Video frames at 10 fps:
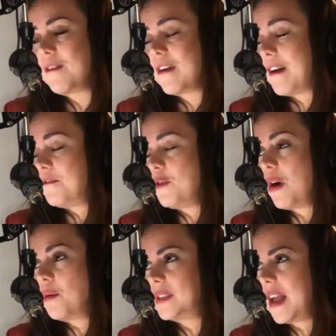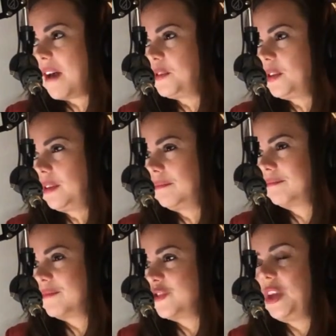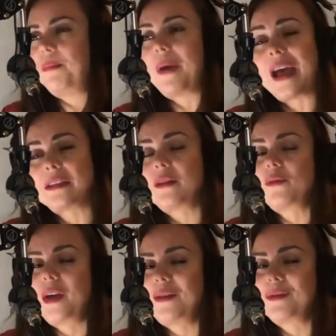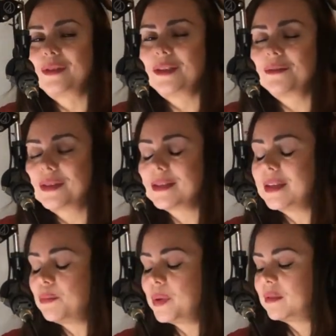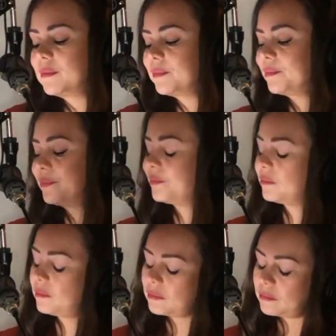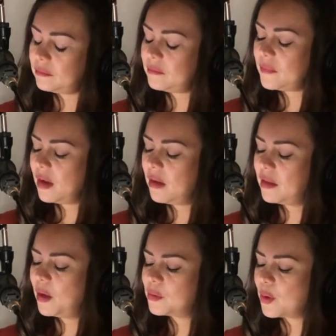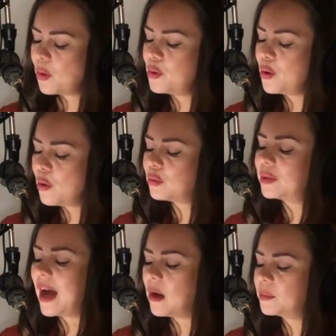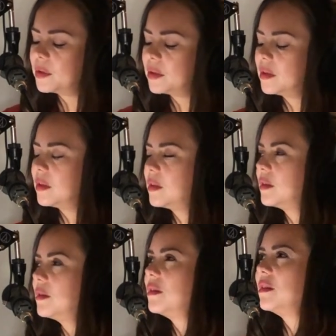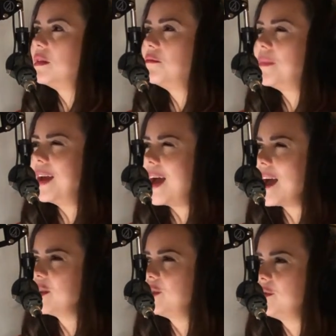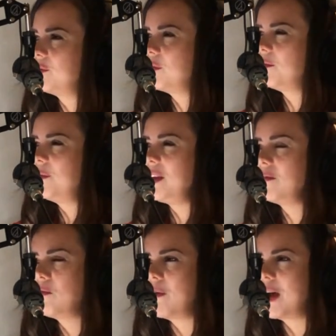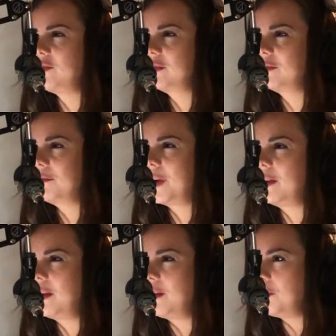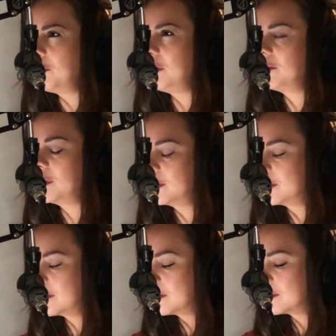A few hours after, she passed away while she was sleeping. There was no doubt. My actions were being watched by the universe.